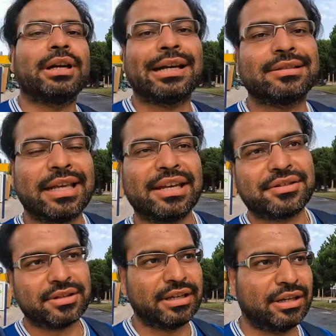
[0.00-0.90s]

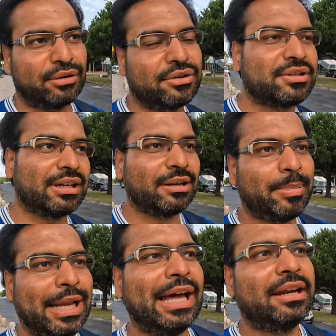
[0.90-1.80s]
Cascais, the original
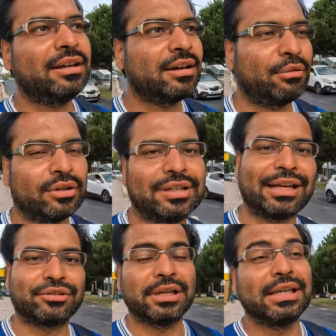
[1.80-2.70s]
plan was
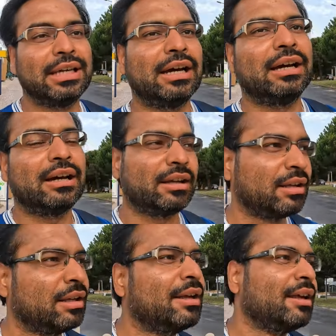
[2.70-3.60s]
actually a
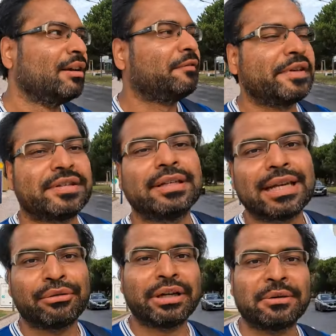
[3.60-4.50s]
fishing
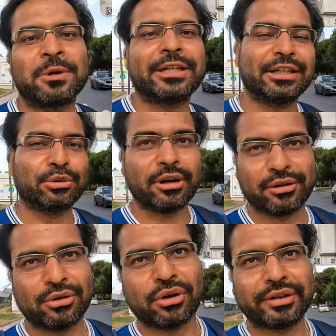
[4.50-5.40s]
town converted to a
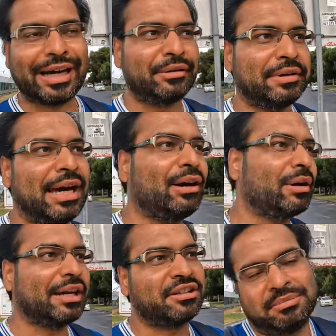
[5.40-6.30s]
resort town
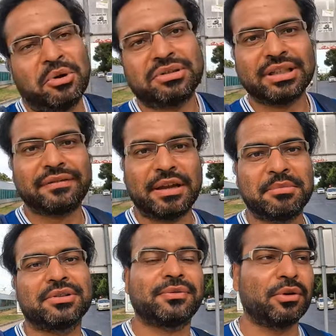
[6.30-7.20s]
now, and it's mostly
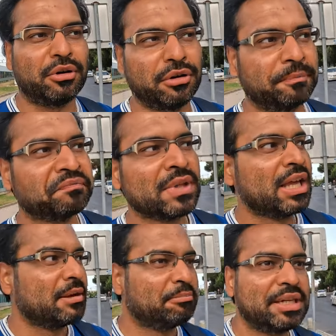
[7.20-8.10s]
famous for
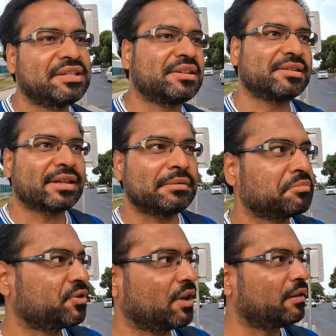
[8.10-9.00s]
beaches and
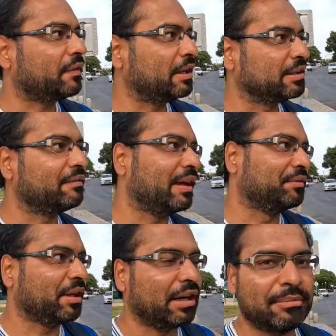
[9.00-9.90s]
surfing. The
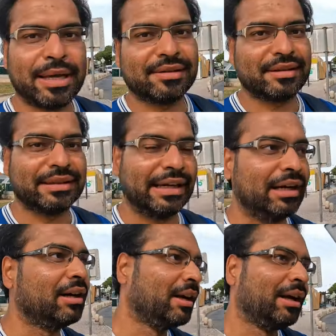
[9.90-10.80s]
waves are amazing
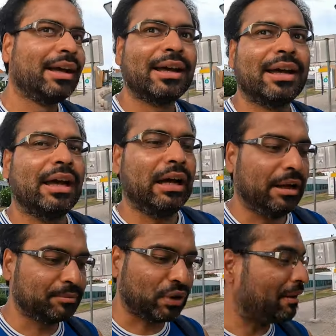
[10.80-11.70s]
there.
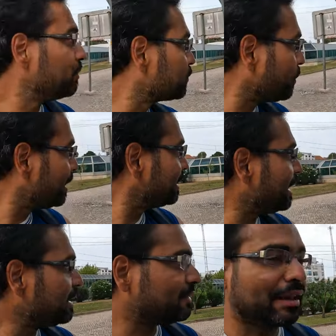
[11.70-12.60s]
So I was going
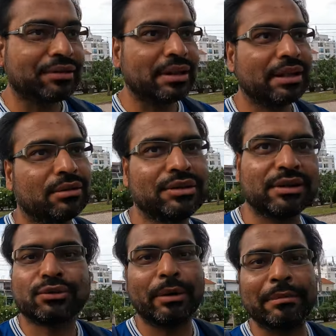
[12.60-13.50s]
there essentially to
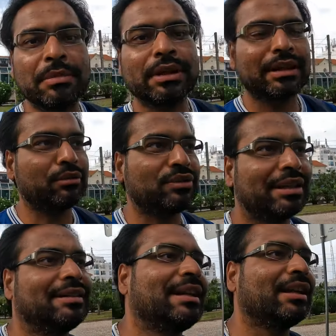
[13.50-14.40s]
just swim. There was
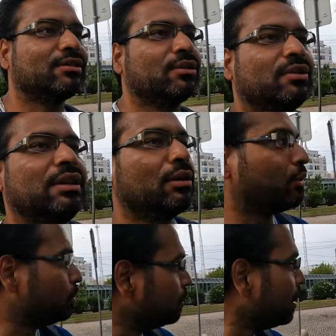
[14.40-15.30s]
nothing else to see or
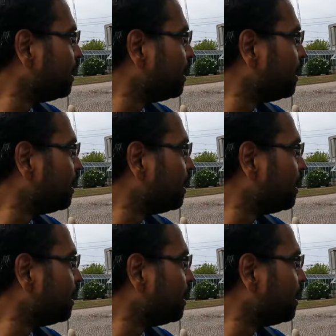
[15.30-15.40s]
do.